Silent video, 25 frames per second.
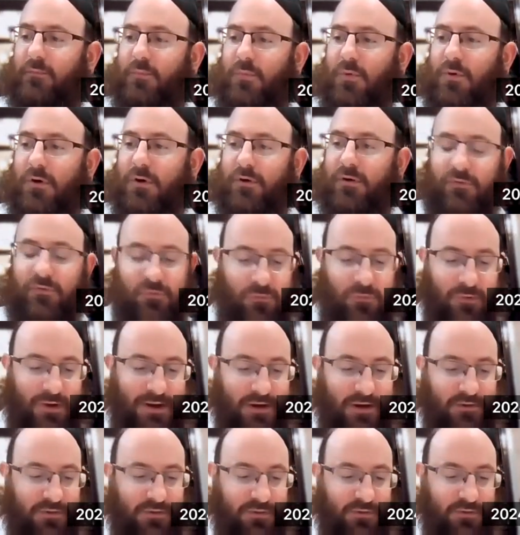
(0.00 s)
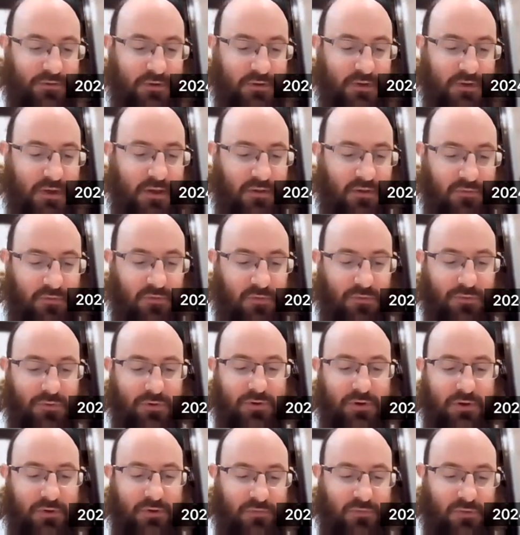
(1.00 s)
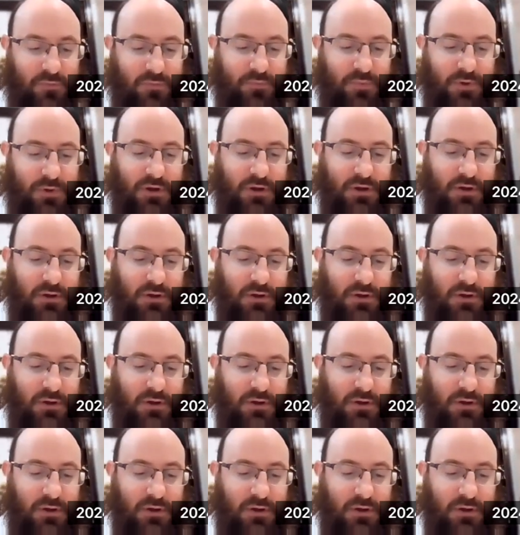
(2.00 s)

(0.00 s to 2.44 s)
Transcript: more strength. So there needs to